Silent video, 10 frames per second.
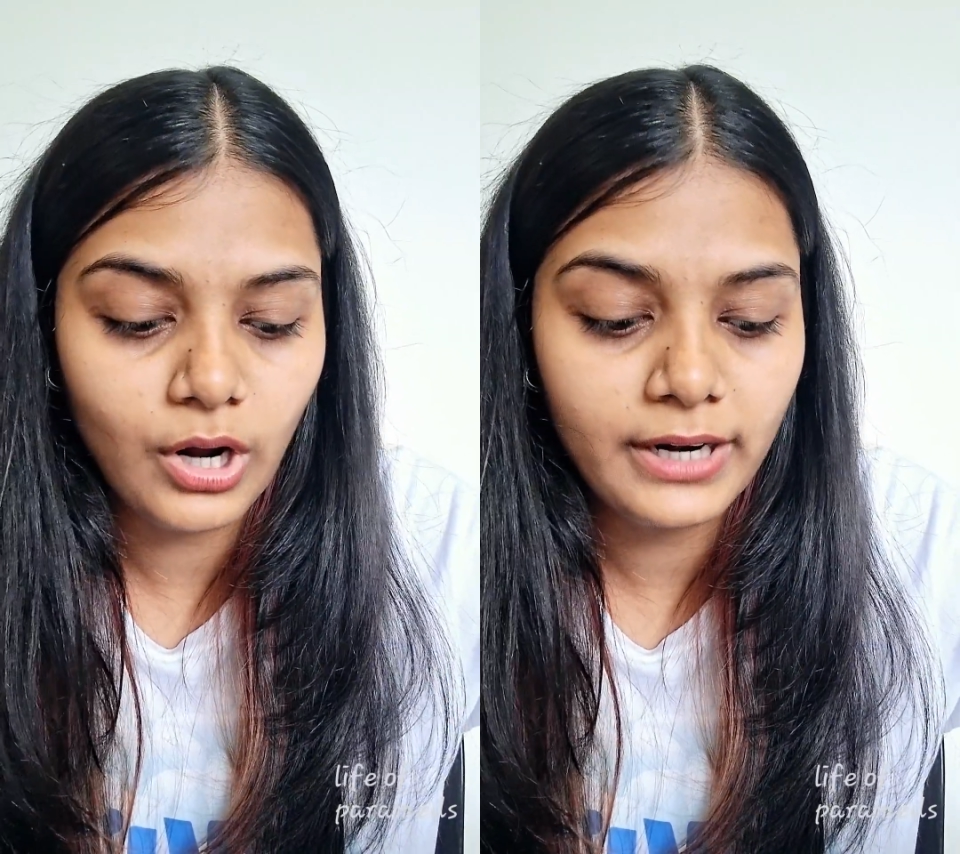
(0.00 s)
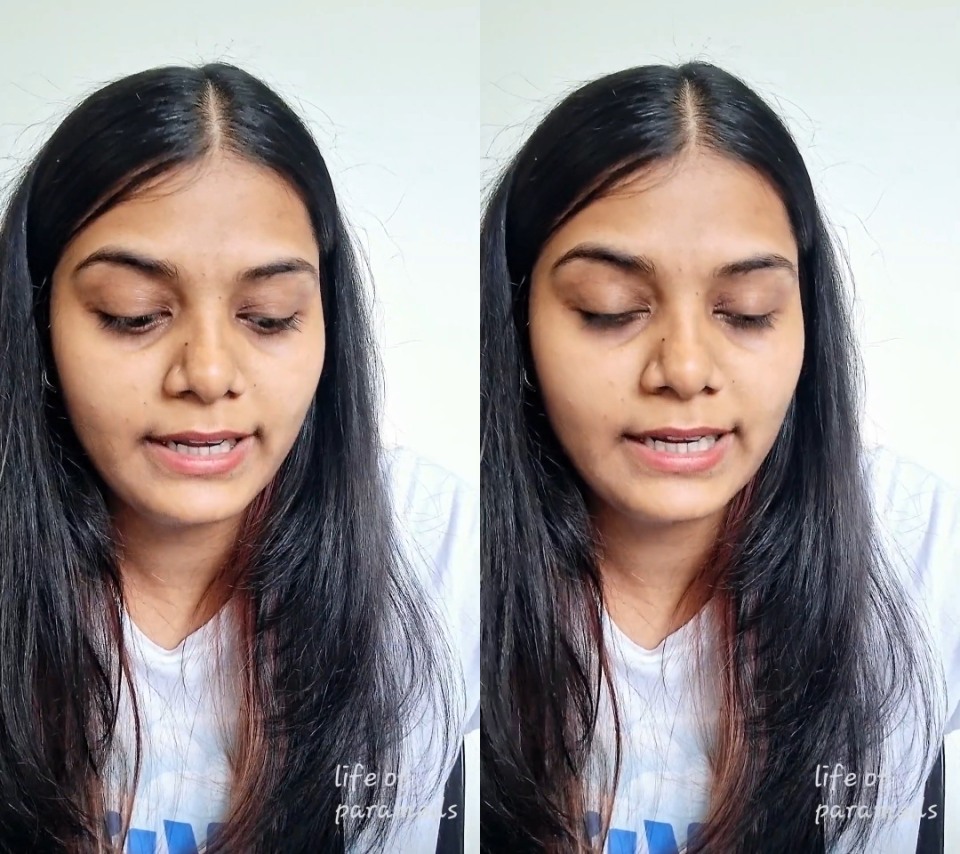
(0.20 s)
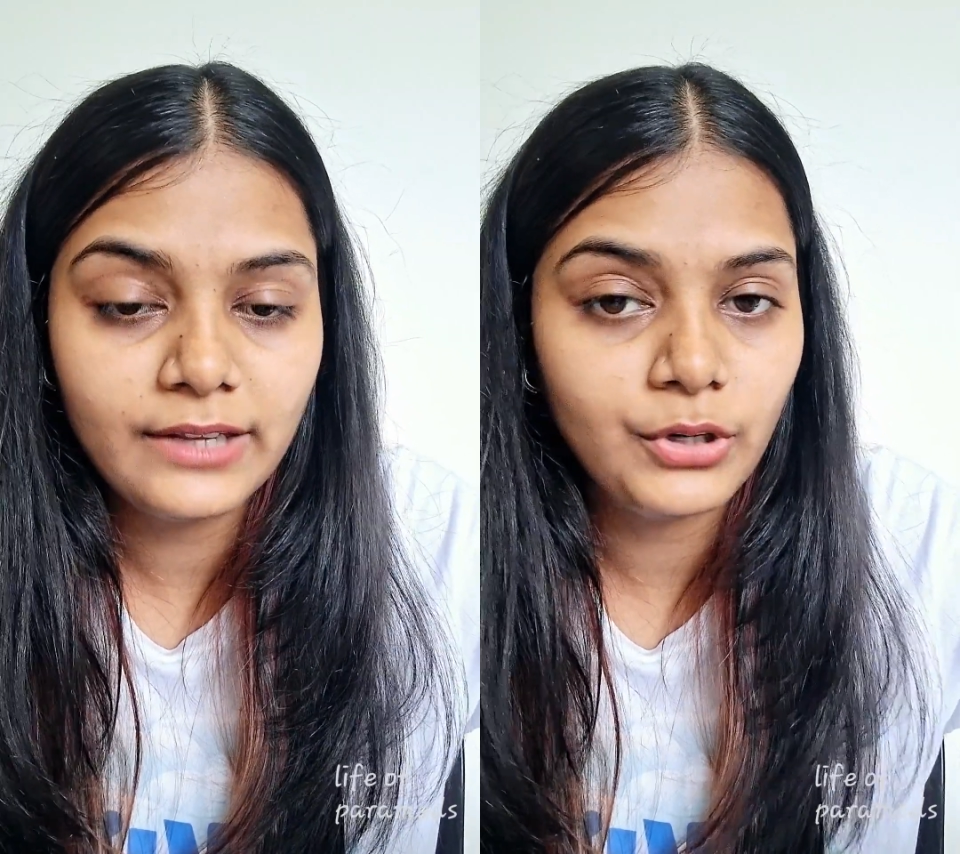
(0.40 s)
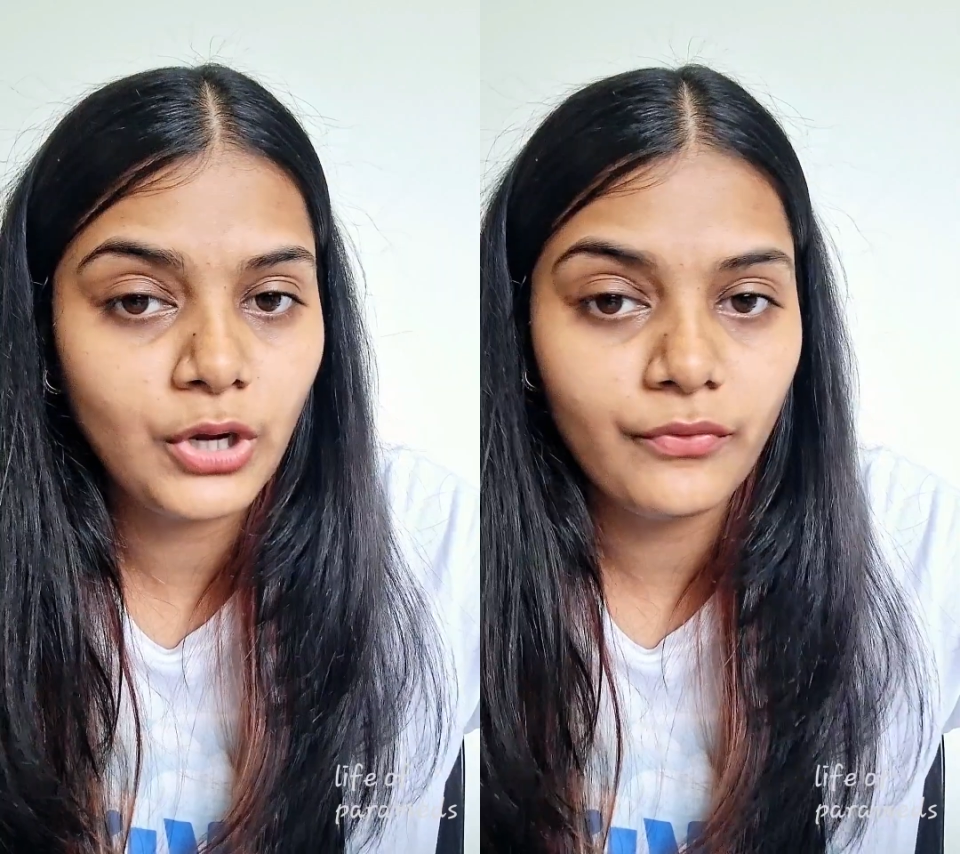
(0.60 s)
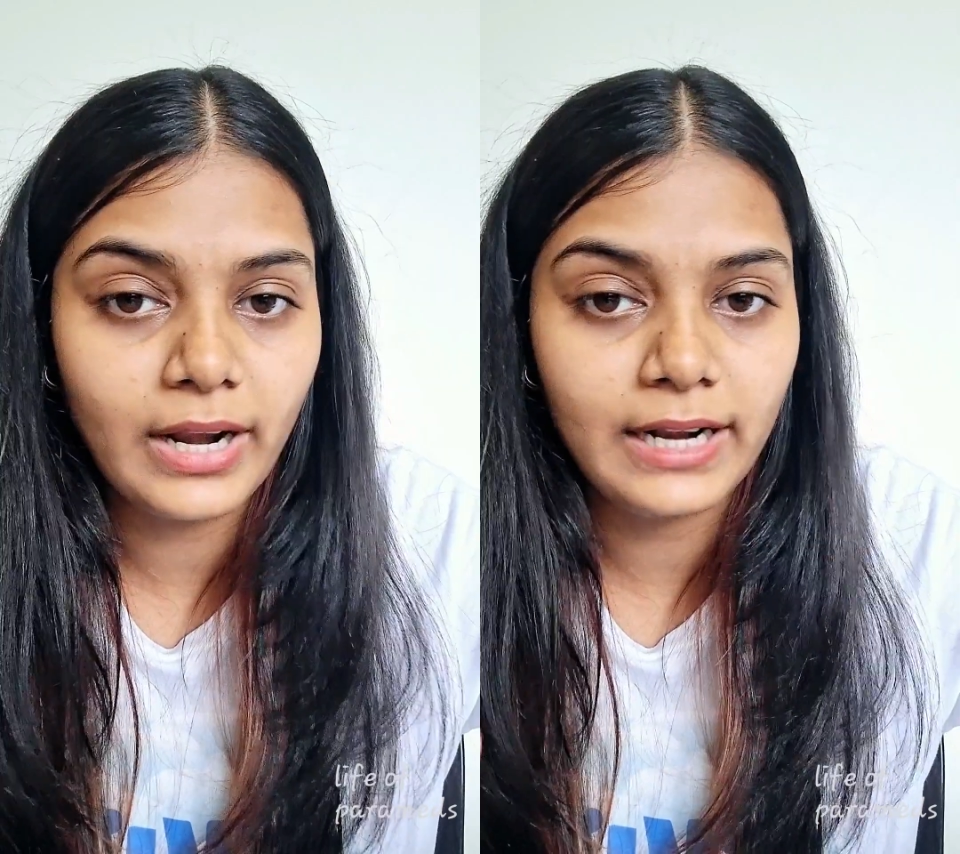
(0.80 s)
or delivery
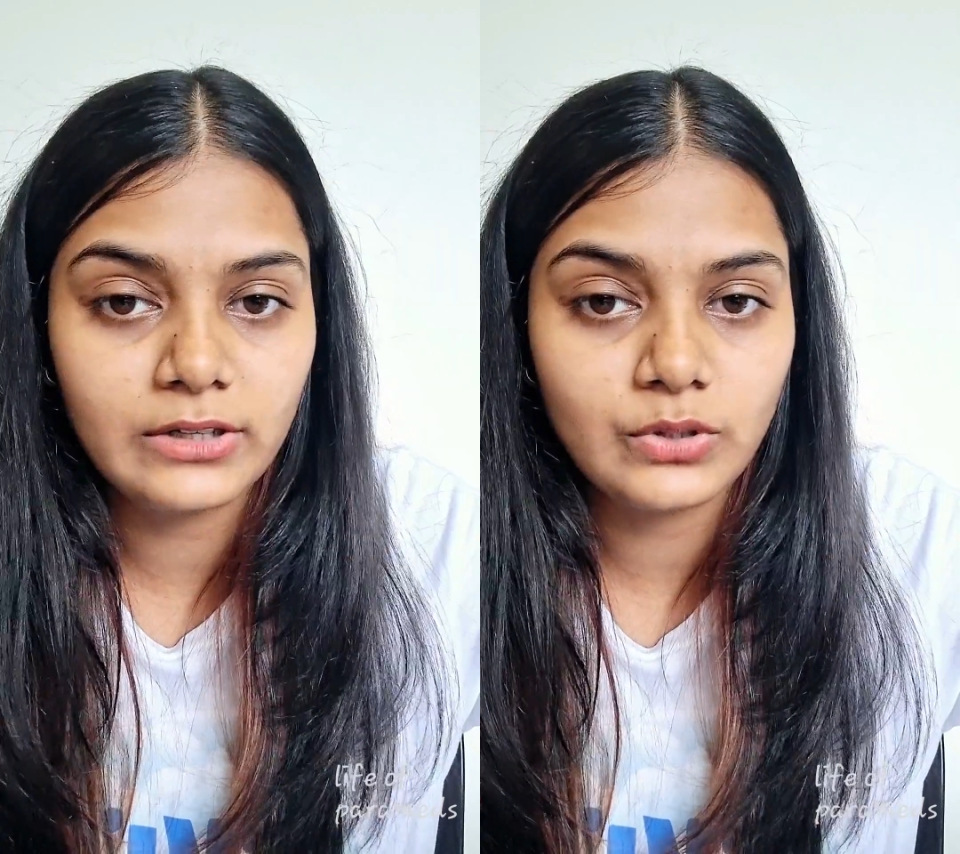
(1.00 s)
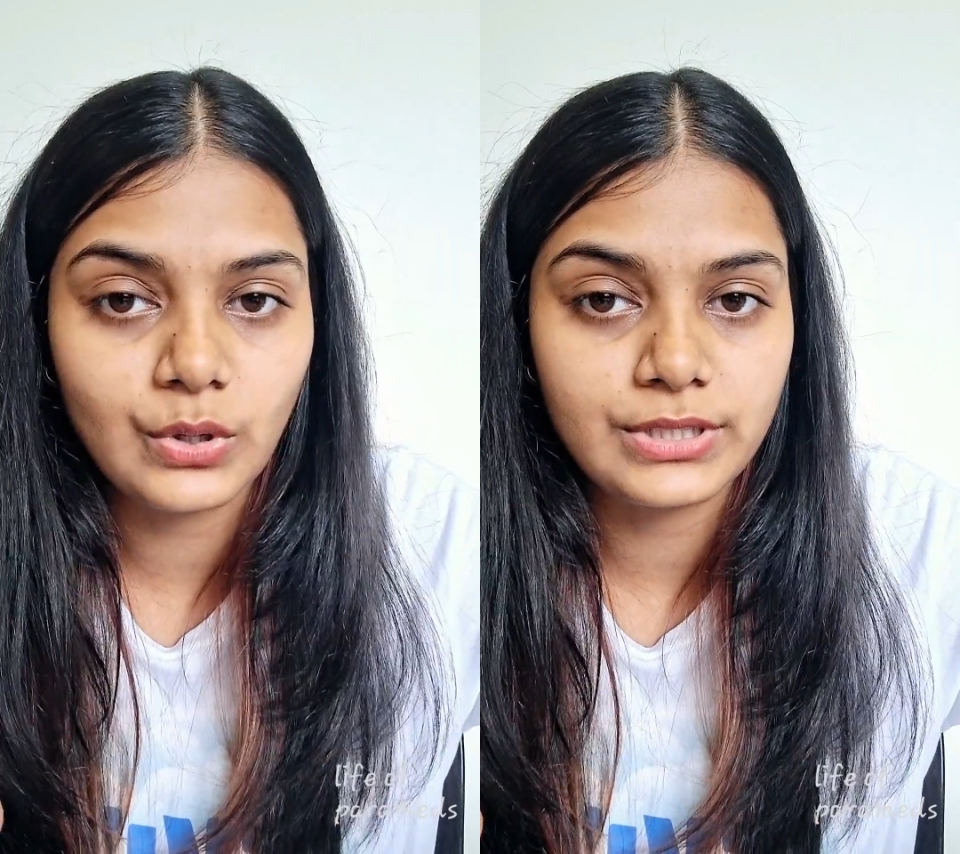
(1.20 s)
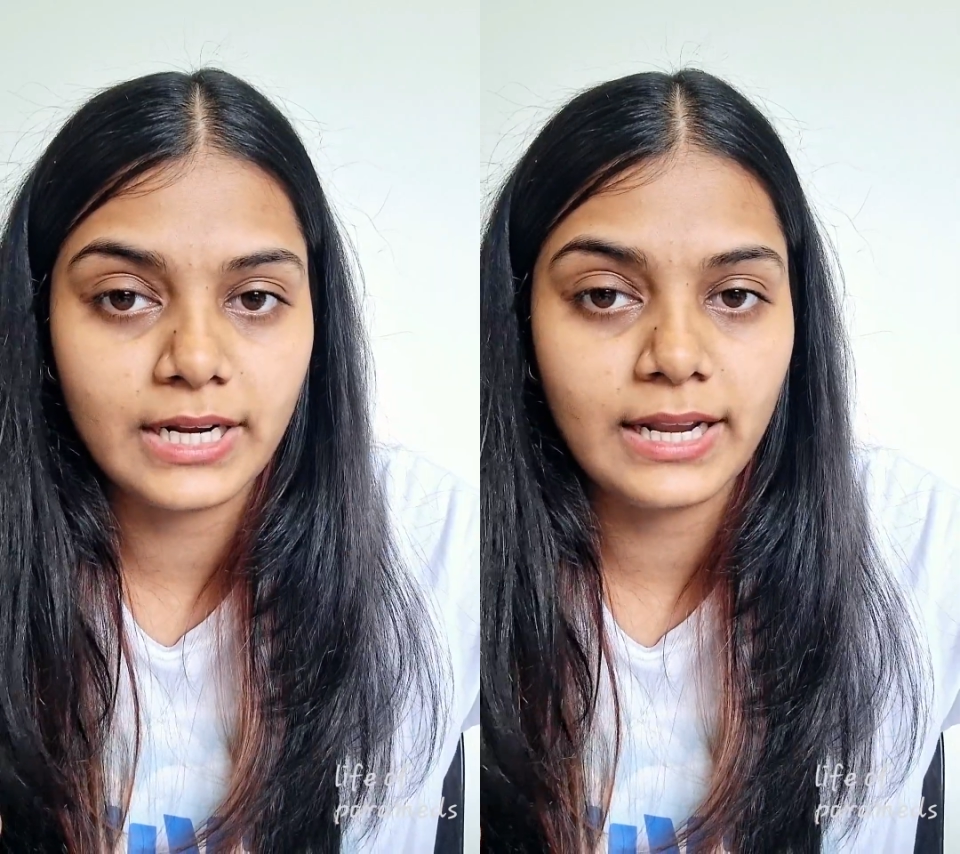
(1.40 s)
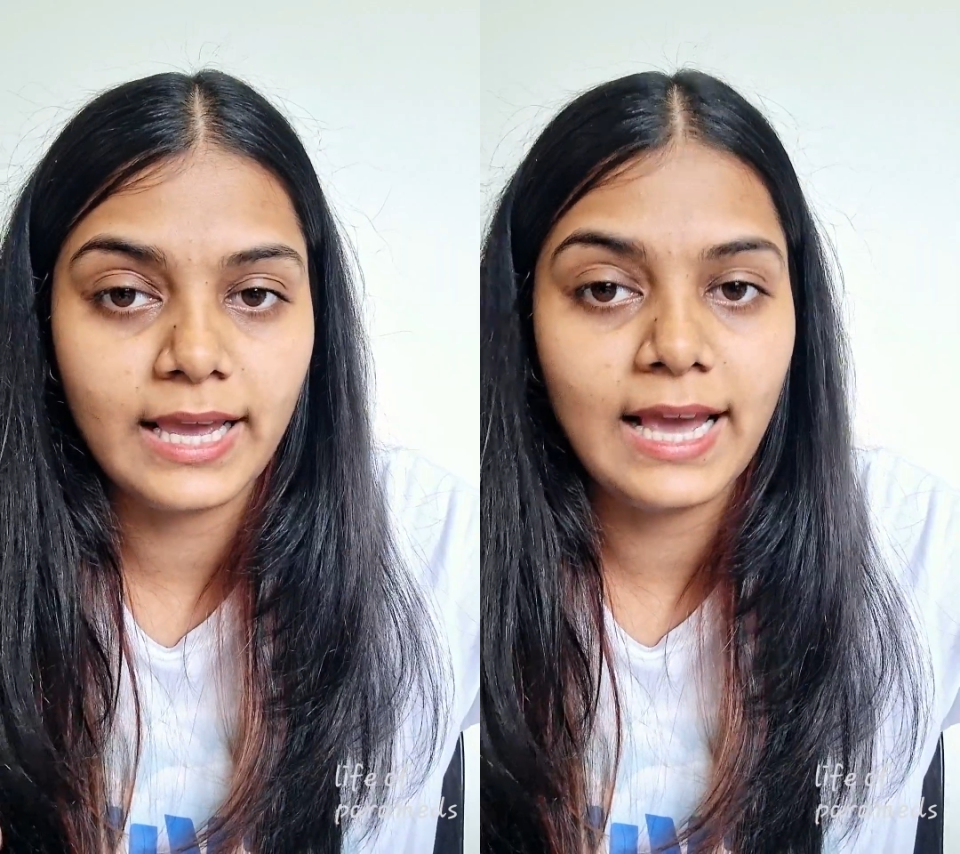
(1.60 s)
of nitrous oxide.